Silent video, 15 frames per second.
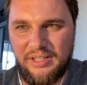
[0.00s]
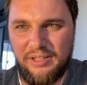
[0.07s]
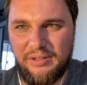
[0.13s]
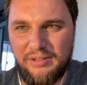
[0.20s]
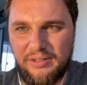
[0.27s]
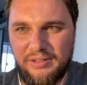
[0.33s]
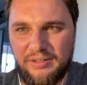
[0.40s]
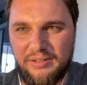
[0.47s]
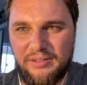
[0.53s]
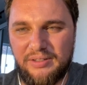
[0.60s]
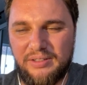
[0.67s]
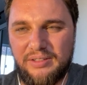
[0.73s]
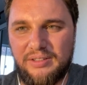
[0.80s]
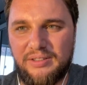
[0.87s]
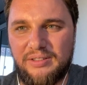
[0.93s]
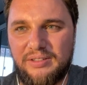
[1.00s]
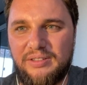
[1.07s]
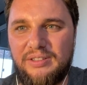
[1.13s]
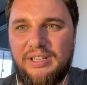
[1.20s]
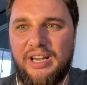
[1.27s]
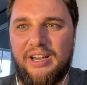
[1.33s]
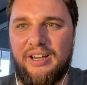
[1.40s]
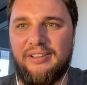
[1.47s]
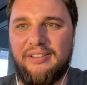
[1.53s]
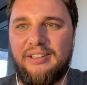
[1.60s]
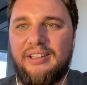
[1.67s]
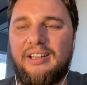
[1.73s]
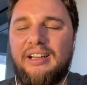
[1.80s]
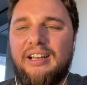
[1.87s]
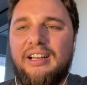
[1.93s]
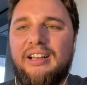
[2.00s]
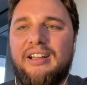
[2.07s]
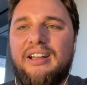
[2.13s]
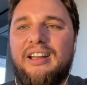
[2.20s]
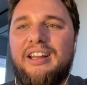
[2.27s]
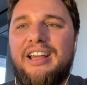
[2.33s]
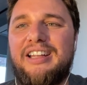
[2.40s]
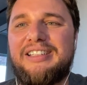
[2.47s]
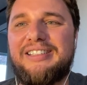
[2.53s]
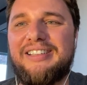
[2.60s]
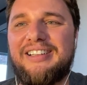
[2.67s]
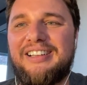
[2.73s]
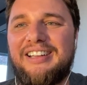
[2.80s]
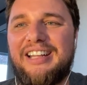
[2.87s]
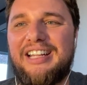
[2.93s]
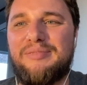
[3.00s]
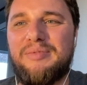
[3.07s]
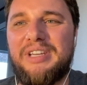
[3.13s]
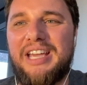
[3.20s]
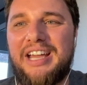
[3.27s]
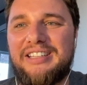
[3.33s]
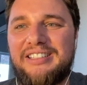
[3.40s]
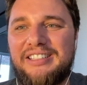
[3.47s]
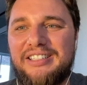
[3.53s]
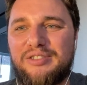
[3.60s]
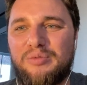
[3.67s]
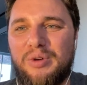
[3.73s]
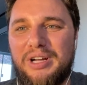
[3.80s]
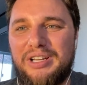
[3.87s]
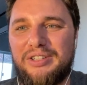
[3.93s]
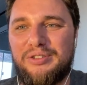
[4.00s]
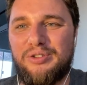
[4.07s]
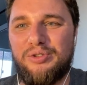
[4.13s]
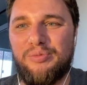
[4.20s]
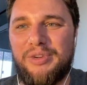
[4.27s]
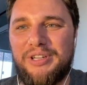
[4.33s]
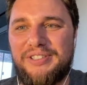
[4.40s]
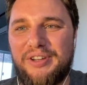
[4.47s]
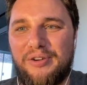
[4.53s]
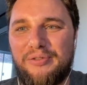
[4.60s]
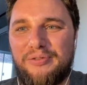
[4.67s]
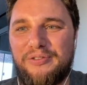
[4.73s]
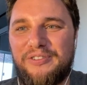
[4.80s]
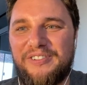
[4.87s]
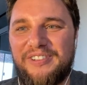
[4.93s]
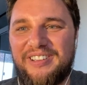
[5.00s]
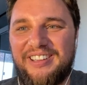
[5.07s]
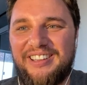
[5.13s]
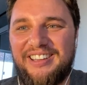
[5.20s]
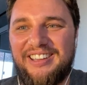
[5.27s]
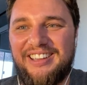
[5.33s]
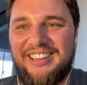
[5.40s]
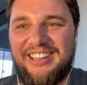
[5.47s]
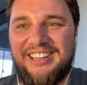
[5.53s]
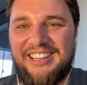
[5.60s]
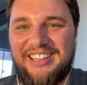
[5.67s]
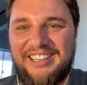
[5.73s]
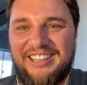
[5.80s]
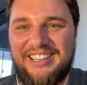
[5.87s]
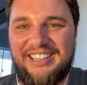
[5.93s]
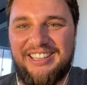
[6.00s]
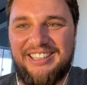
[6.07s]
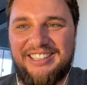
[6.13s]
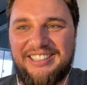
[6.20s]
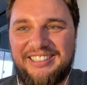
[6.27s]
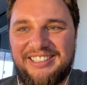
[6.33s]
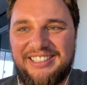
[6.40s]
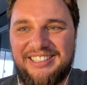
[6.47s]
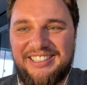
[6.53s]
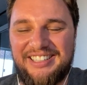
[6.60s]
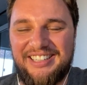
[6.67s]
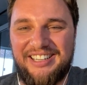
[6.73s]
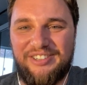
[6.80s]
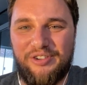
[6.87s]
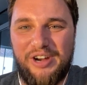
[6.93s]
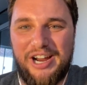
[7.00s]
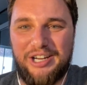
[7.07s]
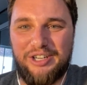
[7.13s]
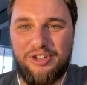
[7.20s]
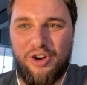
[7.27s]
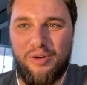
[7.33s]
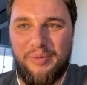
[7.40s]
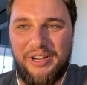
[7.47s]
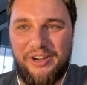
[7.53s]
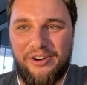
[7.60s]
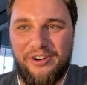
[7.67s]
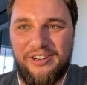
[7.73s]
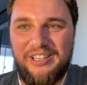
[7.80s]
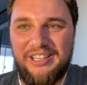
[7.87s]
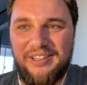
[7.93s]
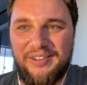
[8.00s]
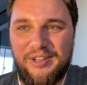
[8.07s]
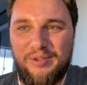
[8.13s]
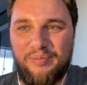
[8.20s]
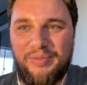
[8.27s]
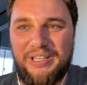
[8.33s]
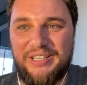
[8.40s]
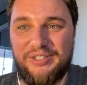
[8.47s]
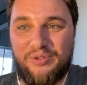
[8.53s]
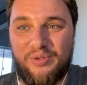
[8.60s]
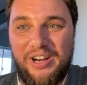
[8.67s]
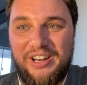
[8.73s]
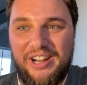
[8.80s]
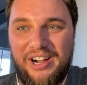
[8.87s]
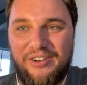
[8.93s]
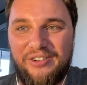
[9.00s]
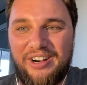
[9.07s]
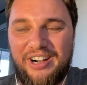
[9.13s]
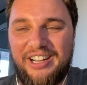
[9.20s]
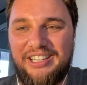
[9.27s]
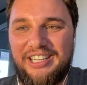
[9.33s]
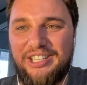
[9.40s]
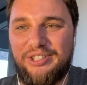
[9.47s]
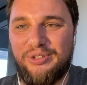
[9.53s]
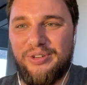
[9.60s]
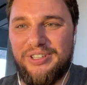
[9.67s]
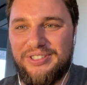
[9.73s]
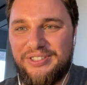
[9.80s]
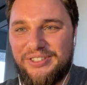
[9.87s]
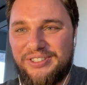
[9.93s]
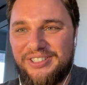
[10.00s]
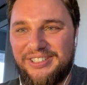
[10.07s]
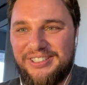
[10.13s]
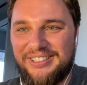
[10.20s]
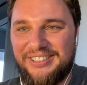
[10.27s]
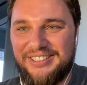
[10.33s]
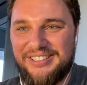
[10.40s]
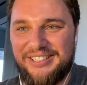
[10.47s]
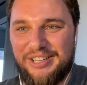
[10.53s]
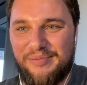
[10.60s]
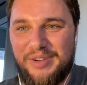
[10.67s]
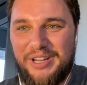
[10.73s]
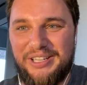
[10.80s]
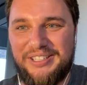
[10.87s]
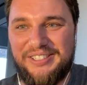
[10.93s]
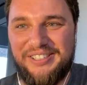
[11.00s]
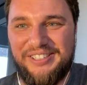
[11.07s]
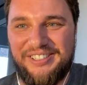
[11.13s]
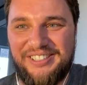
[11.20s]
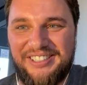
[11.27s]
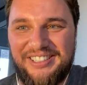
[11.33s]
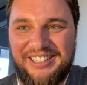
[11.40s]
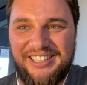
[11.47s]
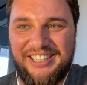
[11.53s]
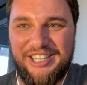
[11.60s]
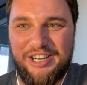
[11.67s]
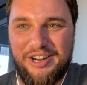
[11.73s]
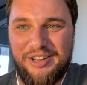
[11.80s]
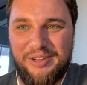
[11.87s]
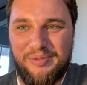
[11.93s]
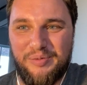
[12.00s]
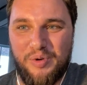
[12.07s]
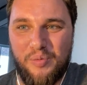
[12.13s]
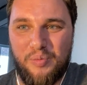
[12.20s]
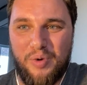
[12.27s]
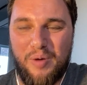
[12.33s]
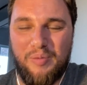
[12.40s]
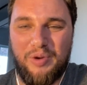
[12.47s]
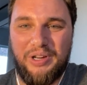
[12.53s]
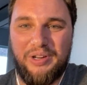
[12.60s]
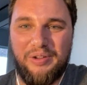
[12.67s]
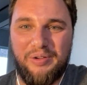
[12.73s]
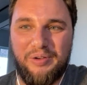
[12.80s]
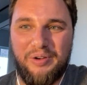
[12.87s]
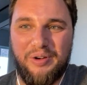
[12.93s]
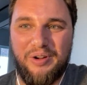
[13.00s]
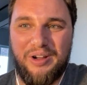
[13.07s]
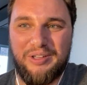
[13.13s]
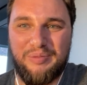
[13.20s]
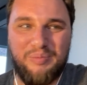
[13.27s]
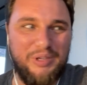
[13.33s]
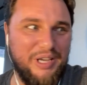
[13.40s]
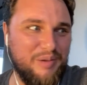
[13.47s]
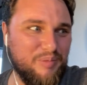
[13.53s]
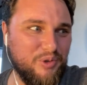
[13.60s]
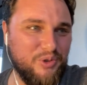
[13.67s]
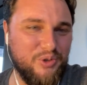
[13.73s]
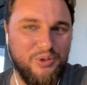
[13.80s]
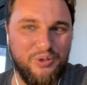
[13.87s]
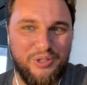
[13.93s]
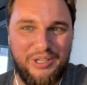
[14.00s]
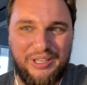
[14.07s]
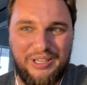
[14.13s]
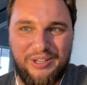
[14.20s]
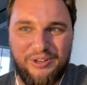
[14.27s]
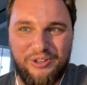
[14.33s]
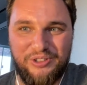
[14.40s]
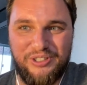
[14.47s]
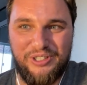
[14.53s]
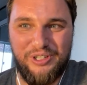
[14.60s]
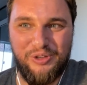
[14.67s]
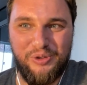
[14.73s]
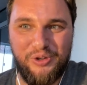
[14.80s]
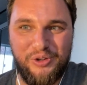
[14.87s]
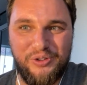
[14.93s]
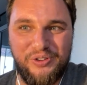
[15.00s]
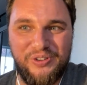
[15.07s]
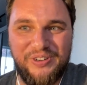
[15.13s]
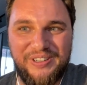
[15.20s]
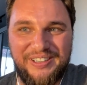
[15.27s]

Sing. Yeah. Let me get this one to myself and react on my own. Because right now I need to answer somebody's here and I will probably not be able to continue.